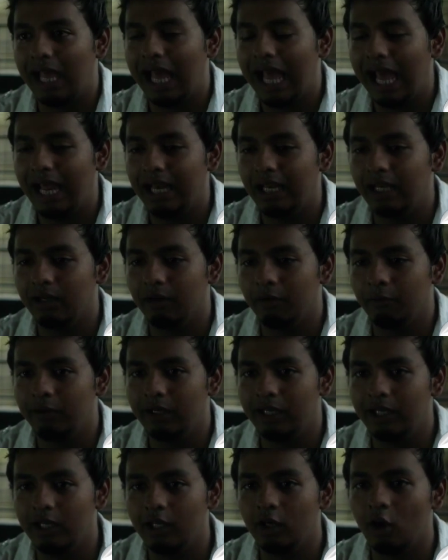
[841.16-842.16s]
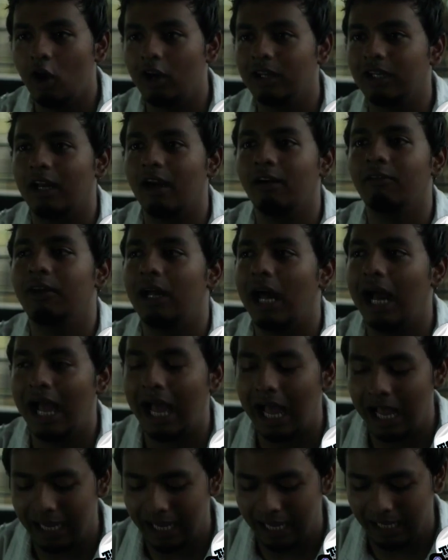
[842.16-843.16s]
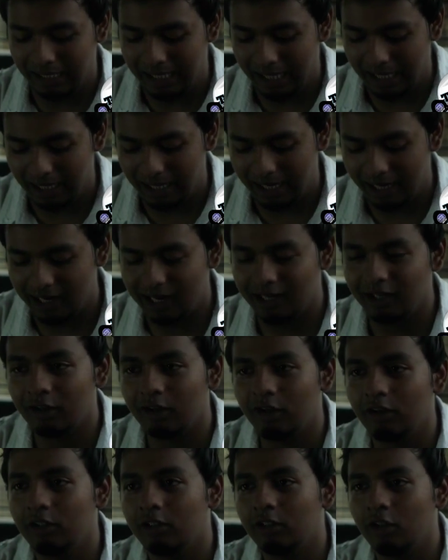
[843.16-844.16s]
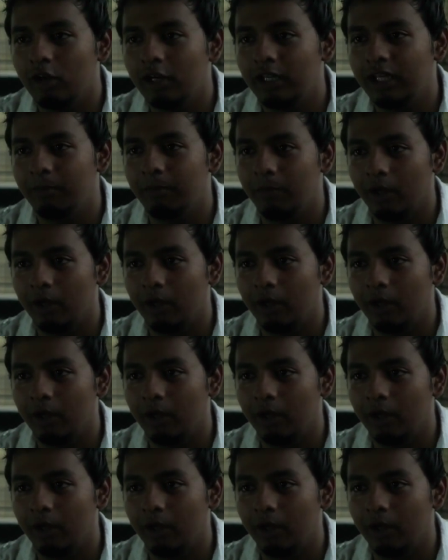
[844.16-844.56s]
And we did not cover, then again Underground Authority,